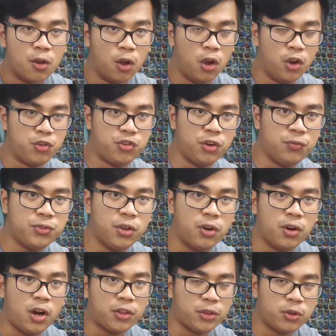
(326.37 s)

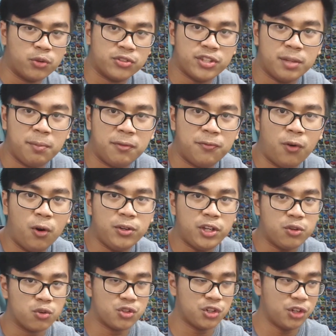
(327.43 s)
Drifter, I thought you said before
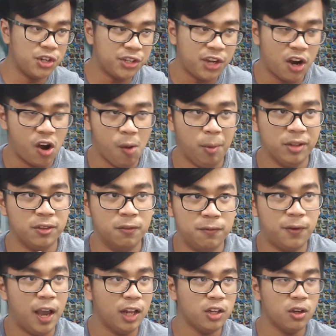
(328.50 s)
that you shouldn't care about the
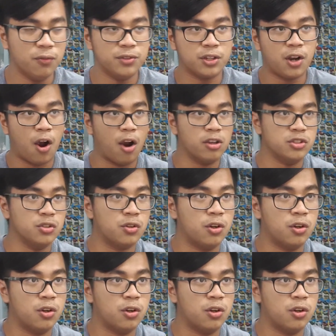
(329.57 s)
value of the cars you